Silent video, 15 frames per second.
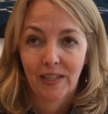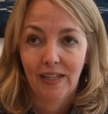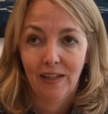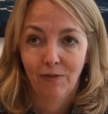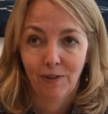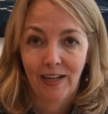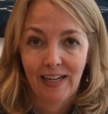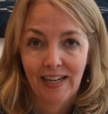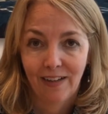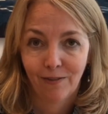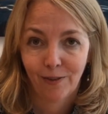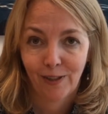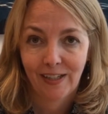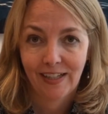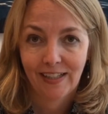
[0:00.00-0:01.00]
if I
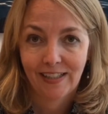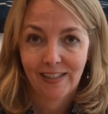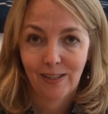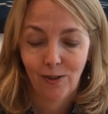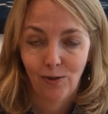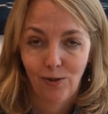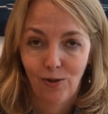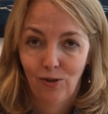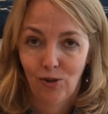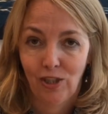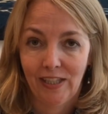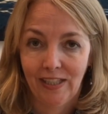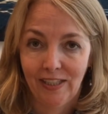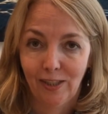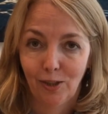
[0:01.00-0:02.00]
ever had to
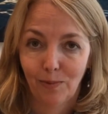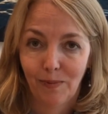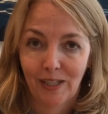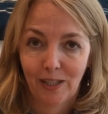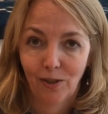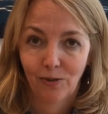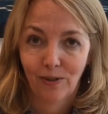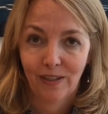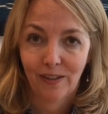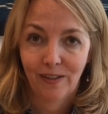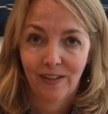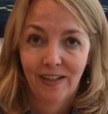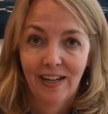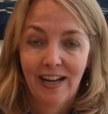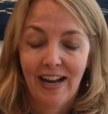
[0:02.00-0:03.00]
change my
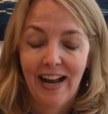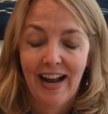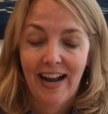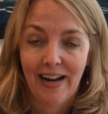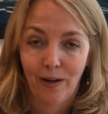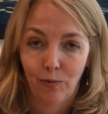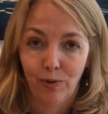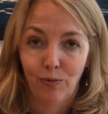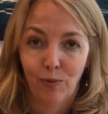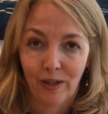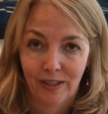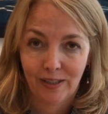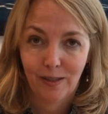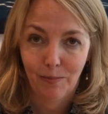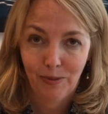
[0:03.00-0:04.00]
career, I would
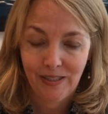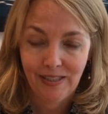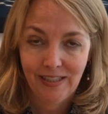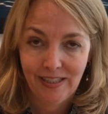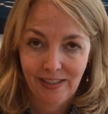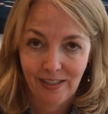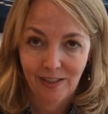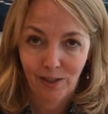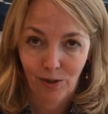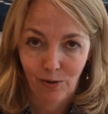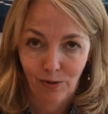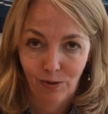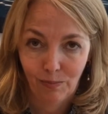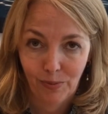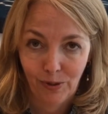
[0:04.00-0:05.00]
want to be Nina
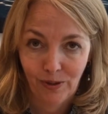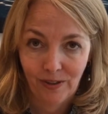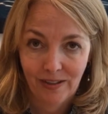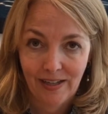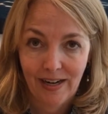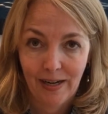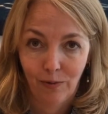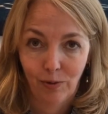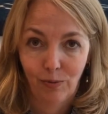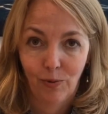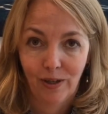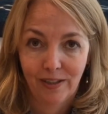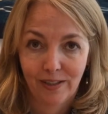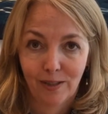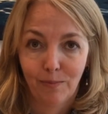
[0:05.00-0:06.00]
Totenberg. I would
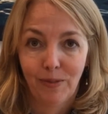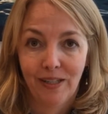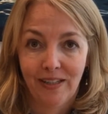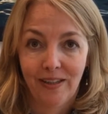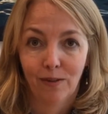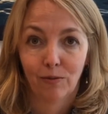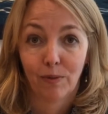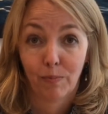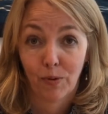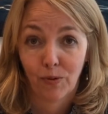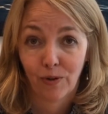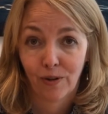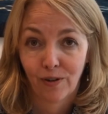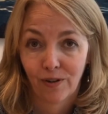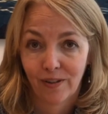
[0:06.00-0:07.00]
want to be the
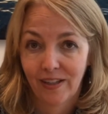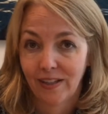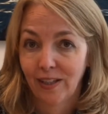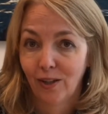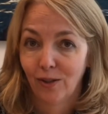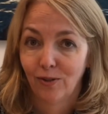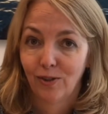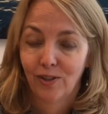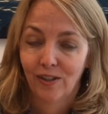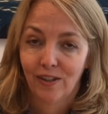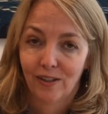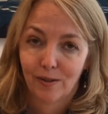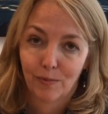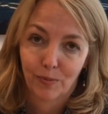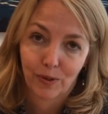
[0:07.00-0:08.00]
reporter that goes to the
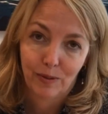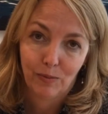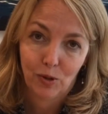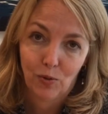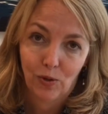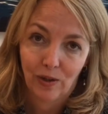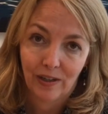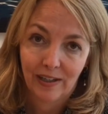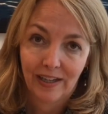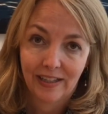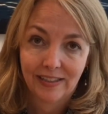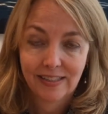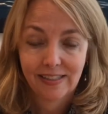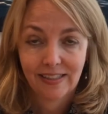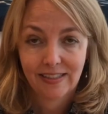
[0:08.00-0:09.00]
Supreme Court
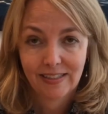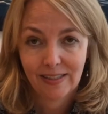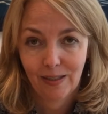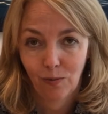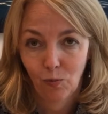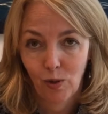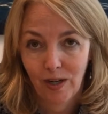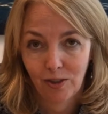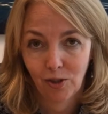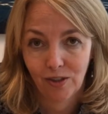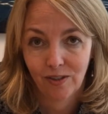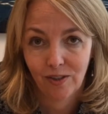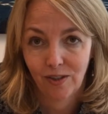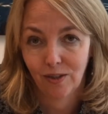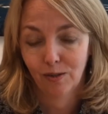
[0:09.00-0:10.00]
and sits and
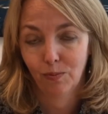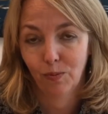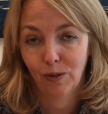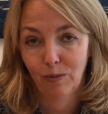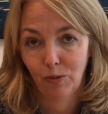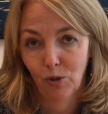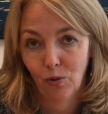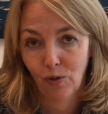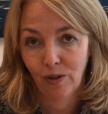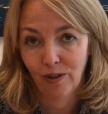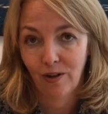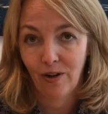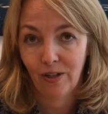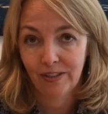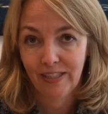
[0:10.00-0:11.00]
watches the Supreme Court
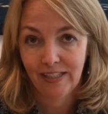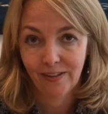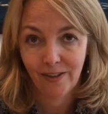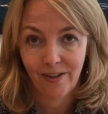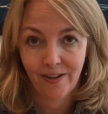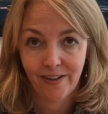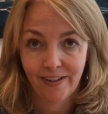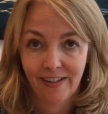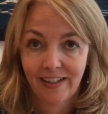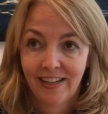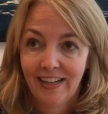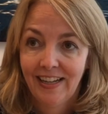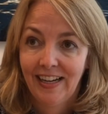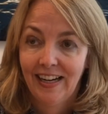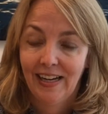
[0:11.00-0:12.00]
all day
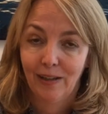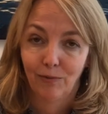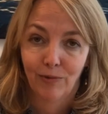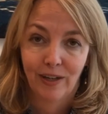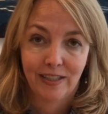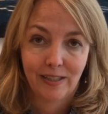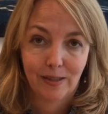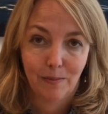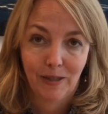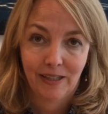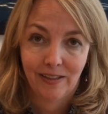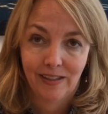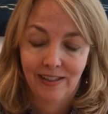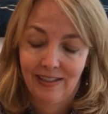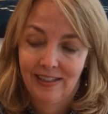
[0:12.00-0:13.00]
long and writes about
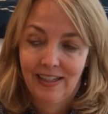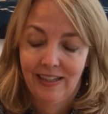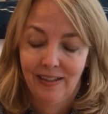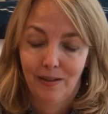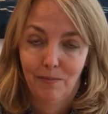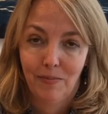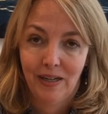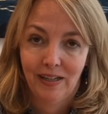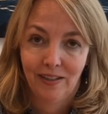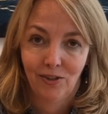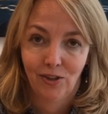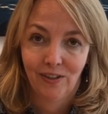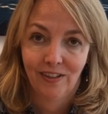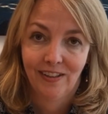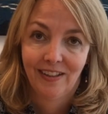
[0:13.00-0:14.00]
it. I can't
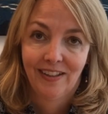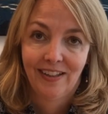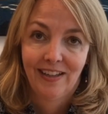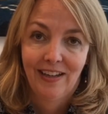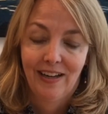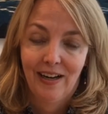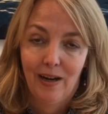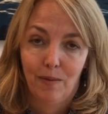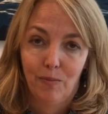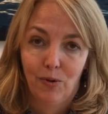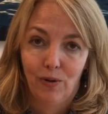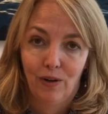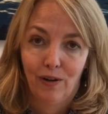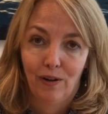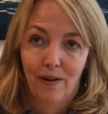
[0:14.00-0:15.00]
imagine a
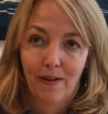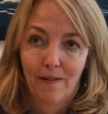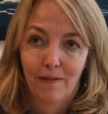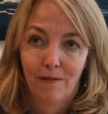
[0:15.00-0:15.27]
more